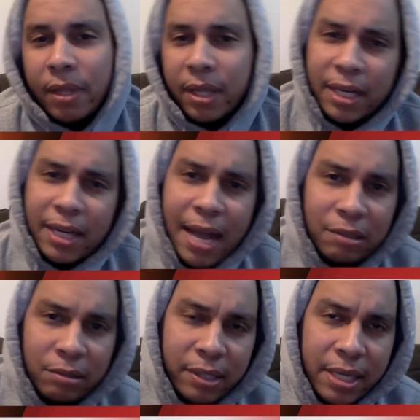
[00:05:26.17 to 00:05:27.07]
In the
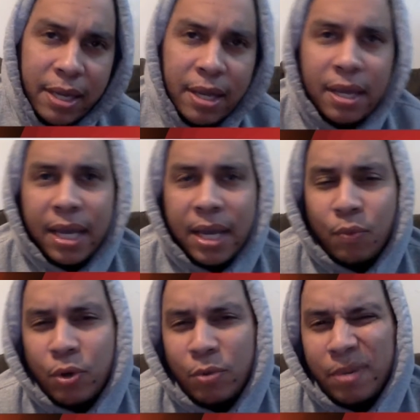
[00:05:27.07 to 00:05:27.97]
National League, it
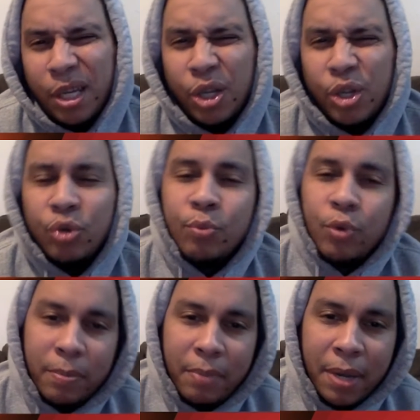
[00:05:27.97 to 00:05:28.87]
will be a little more
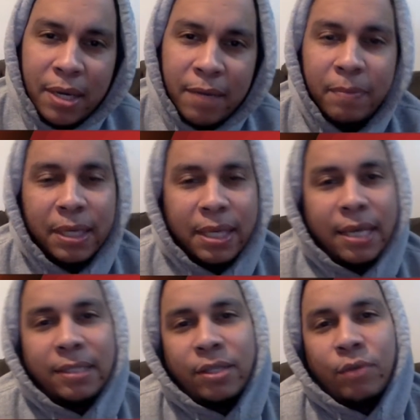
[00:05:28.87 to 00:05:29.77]
competitive, but again,
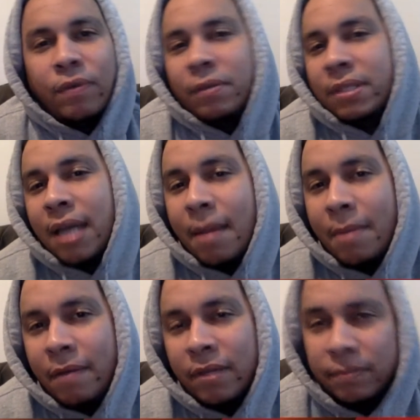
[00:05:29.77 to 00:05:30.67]
it's still very top
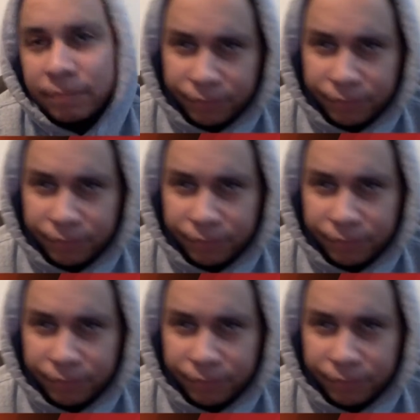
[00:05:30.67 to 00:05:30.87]
heavy.